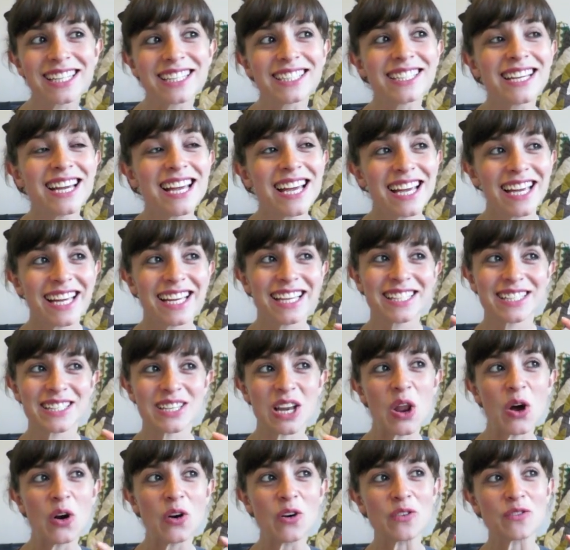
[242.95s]
and it's
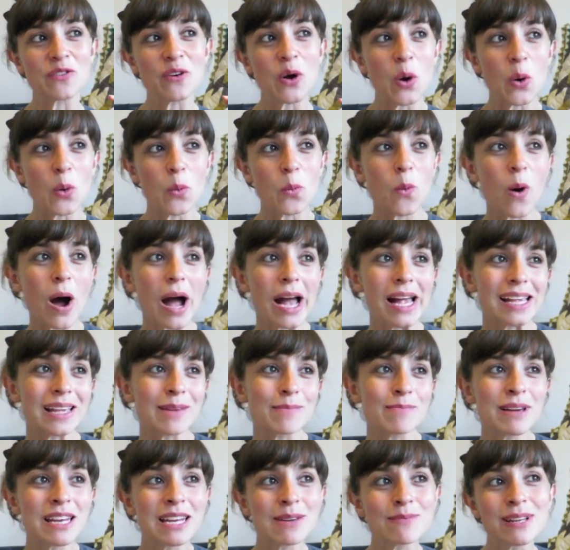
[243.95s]
a lot of white
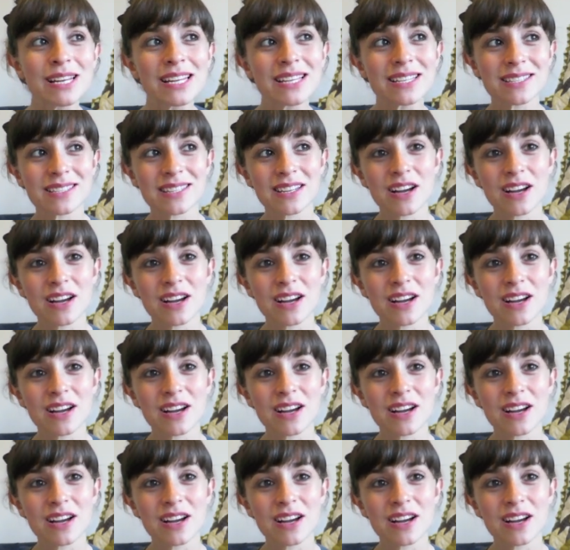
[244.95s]
minimalist